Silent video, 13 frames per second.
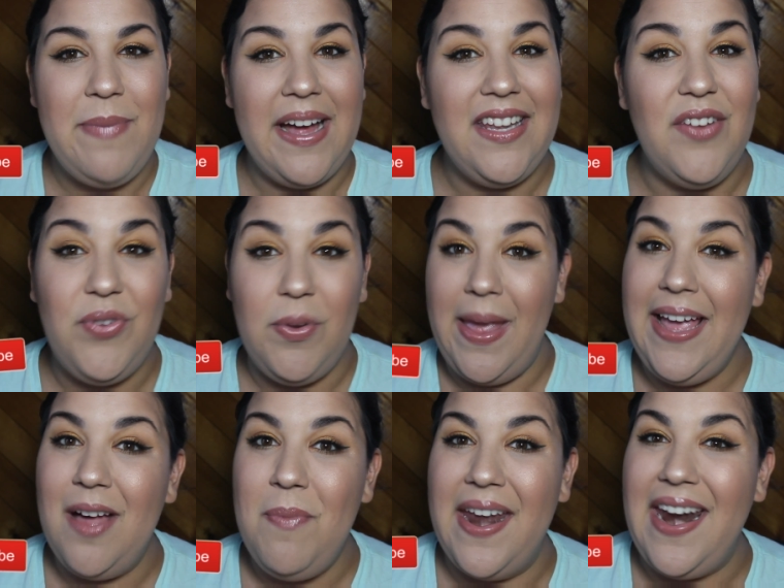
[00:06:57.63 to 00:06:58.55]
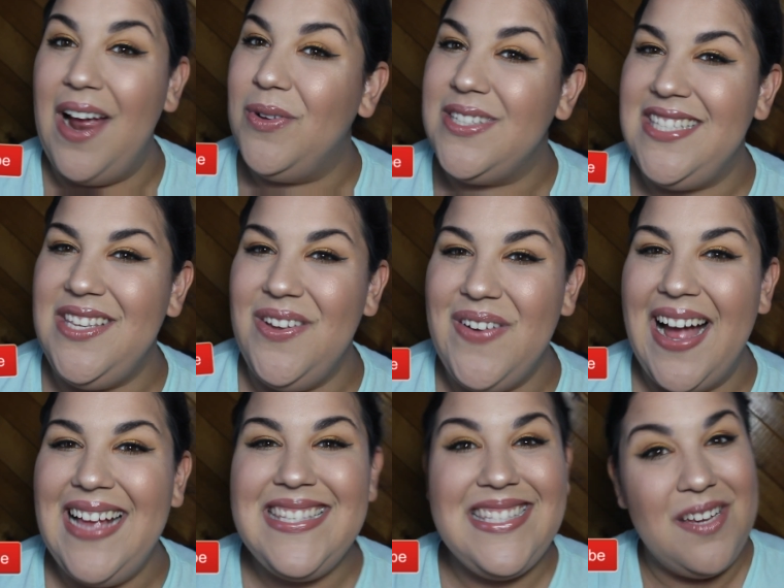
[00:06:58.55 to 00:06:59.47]
my love for makeup, and I will see you
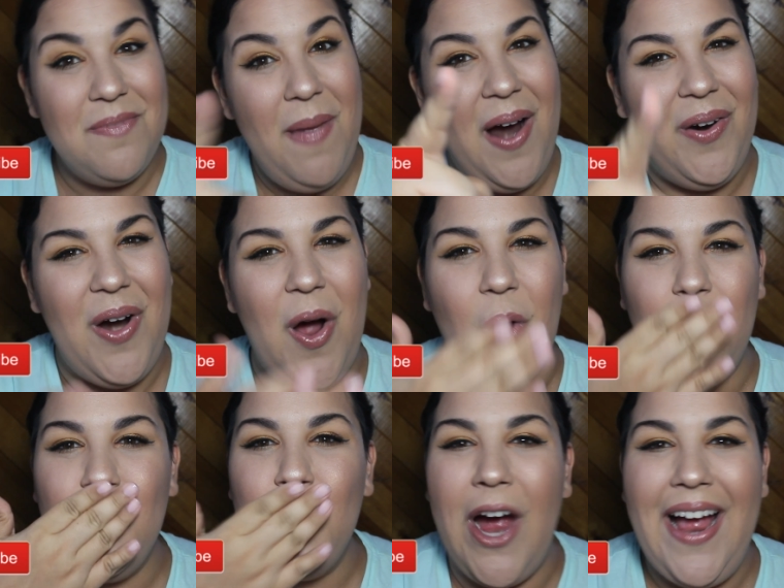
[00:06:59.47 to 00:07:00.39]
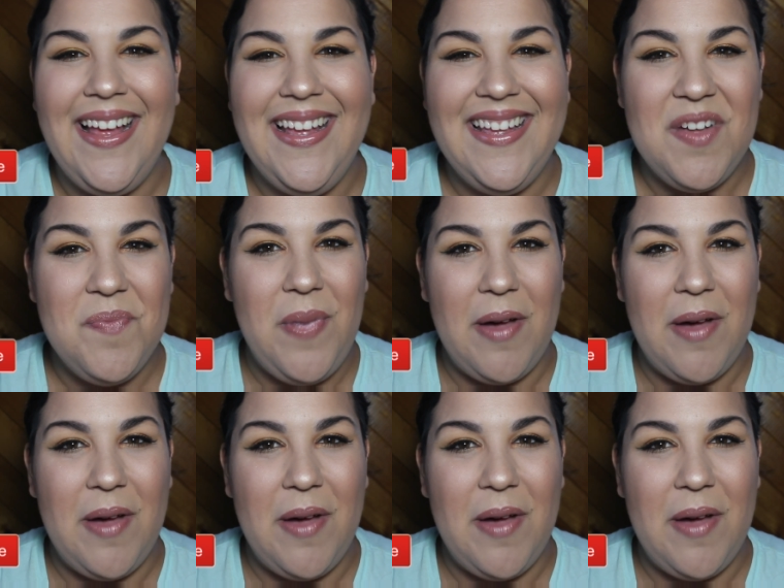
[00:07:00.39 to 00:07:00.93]
guys tomorrow. Mwah!